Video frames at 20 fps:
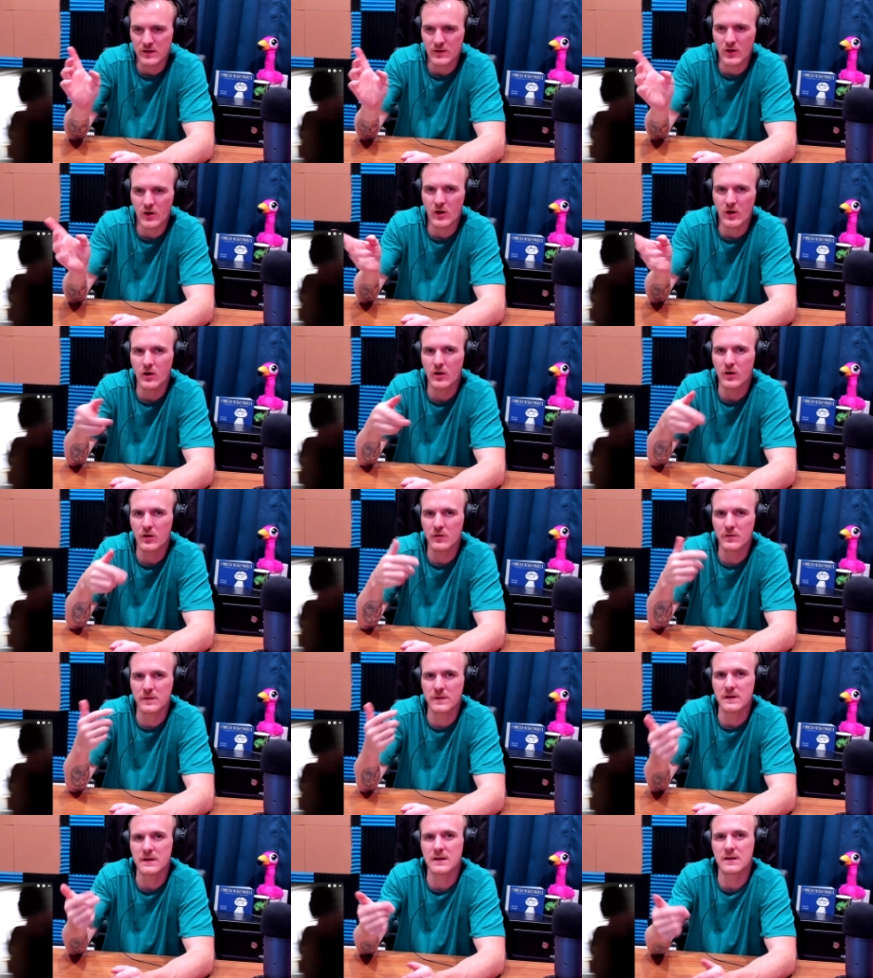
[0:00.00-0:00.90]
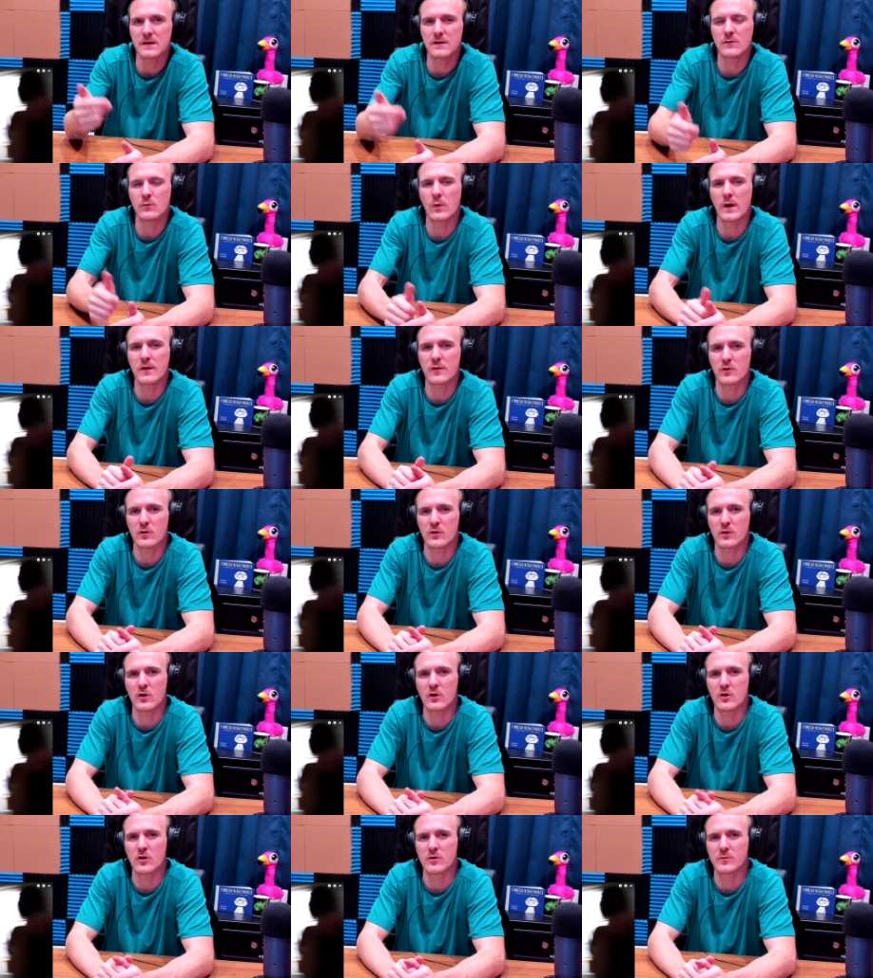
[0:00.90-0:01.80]
all the weather
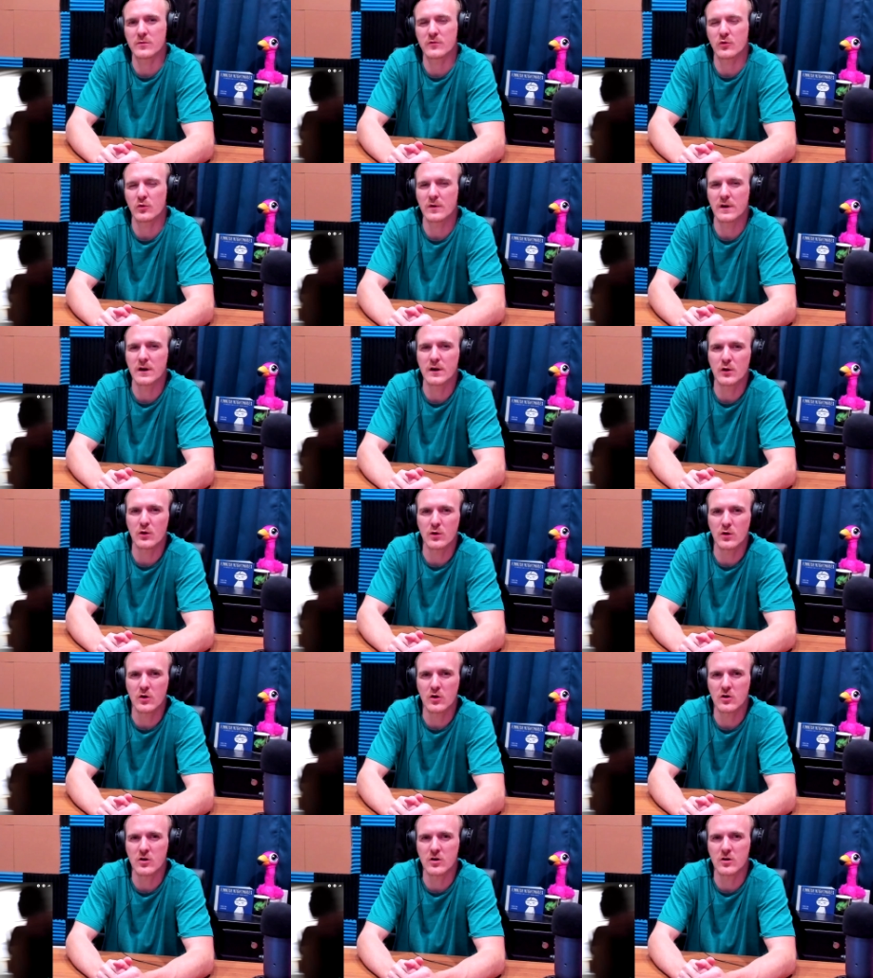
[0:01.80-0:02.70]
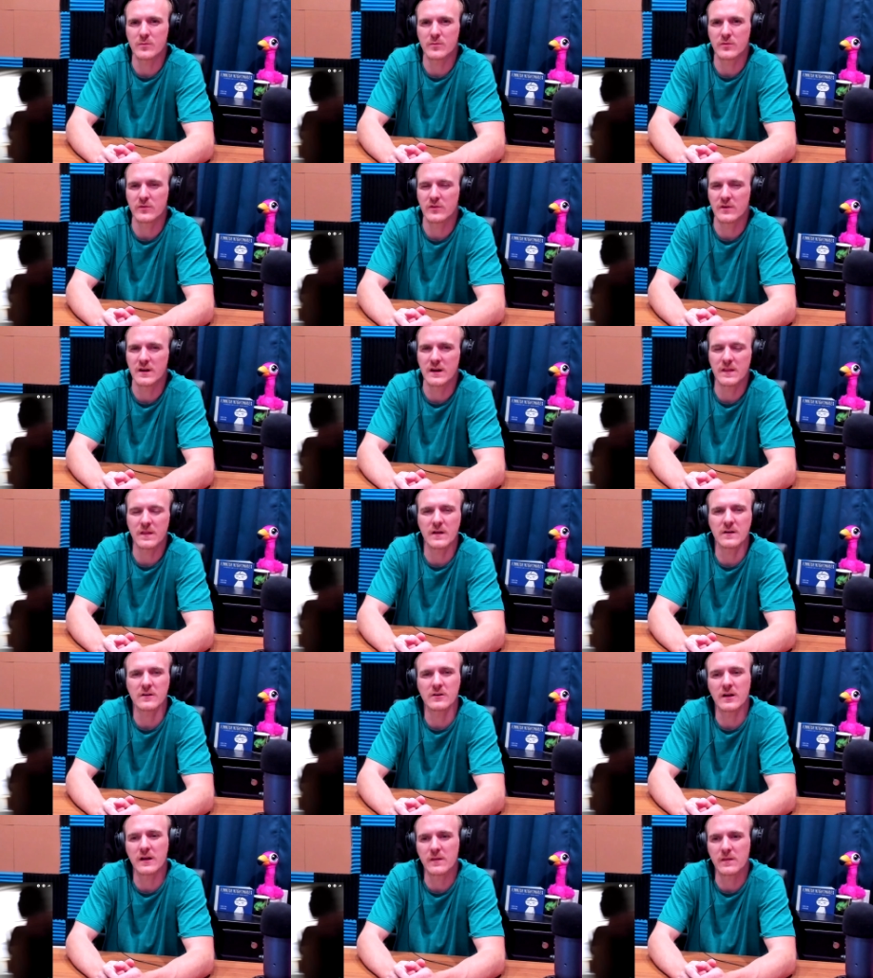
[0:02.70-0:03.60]
alarms, tornado alarms,
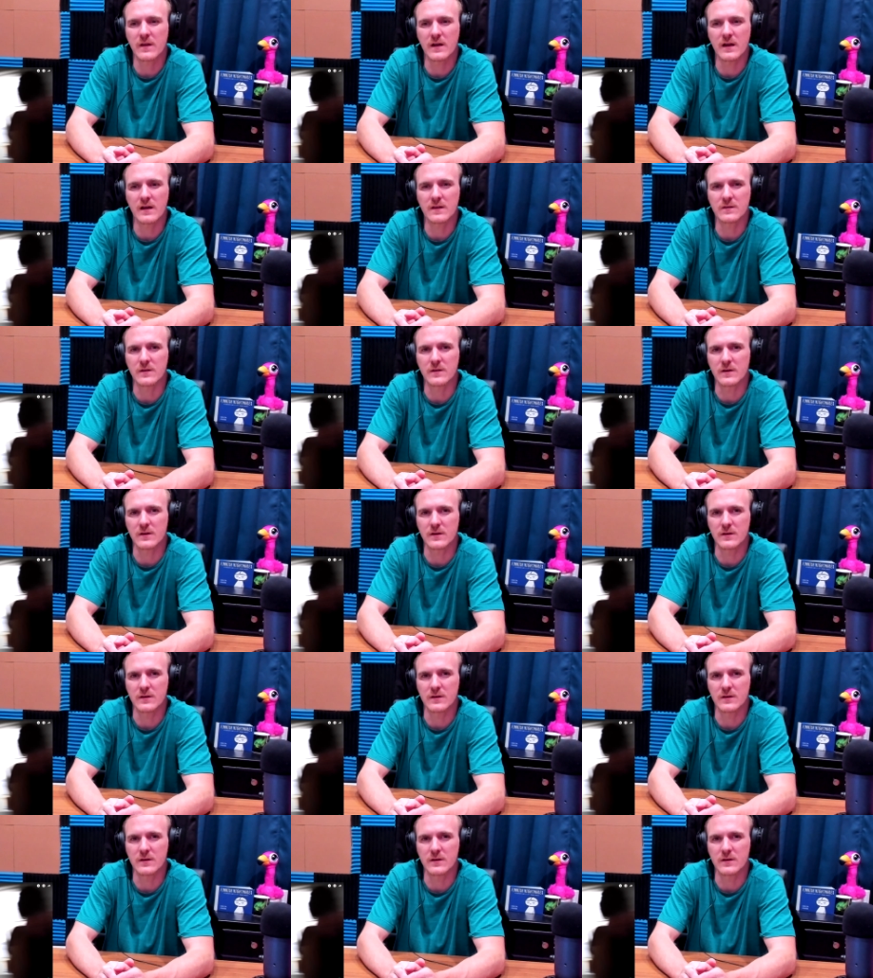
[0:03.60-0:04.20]
anything like that.